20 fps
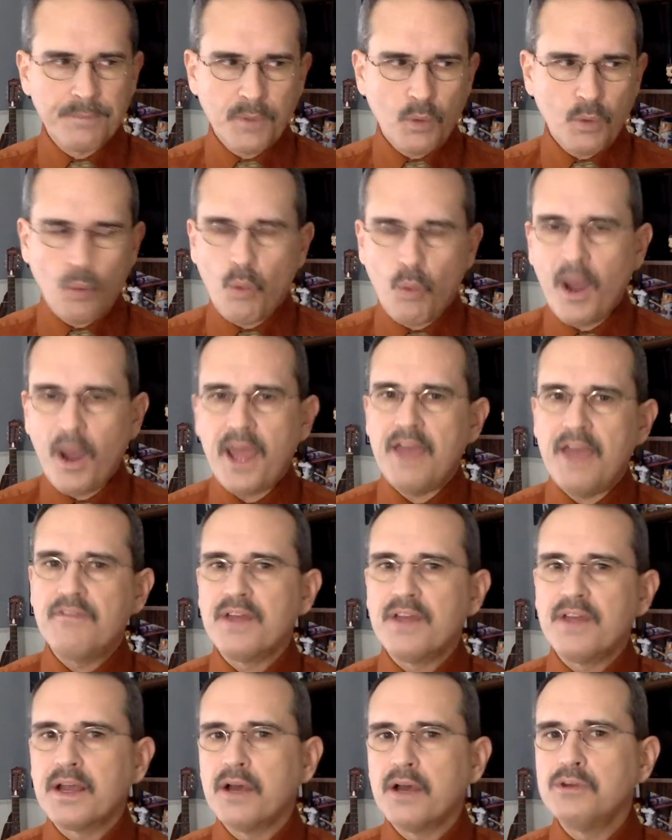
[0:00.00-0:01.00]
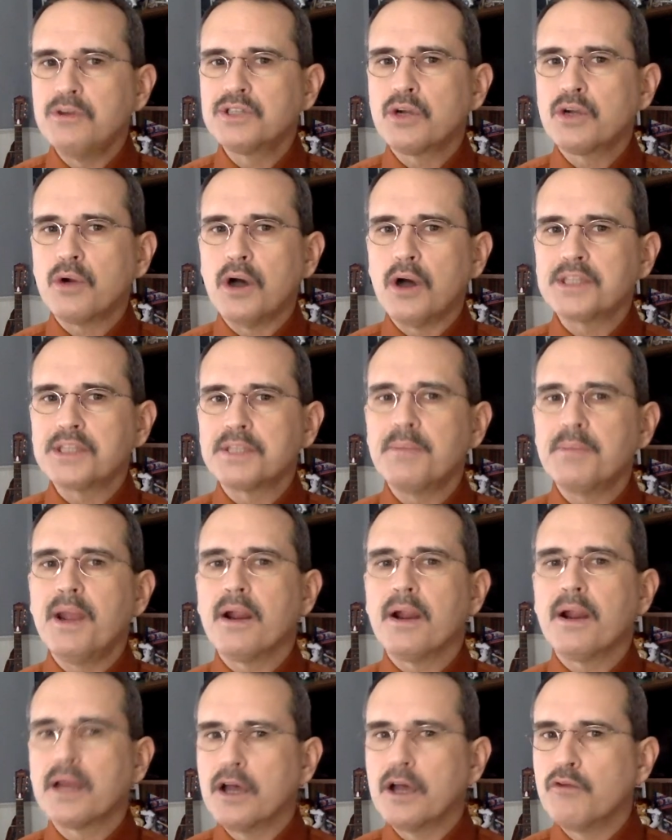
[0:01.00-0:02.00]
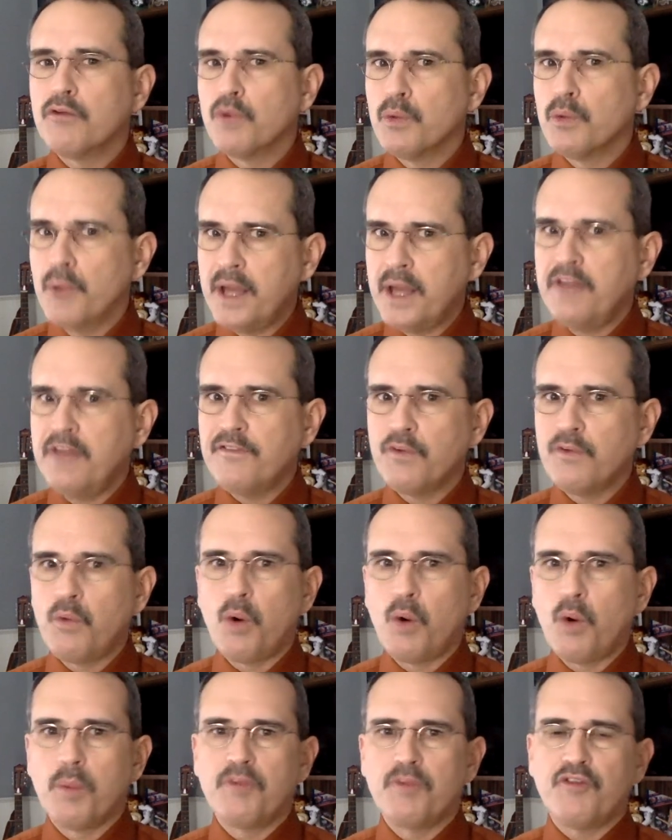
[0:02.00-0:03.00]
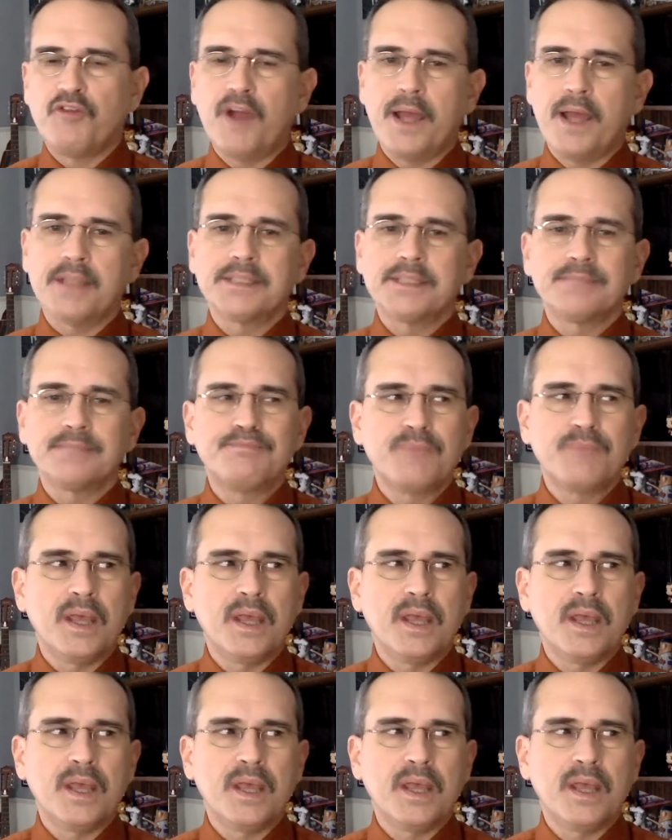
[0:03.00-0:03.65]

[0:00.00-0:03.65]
wave that goes across America of we're ready for war with France.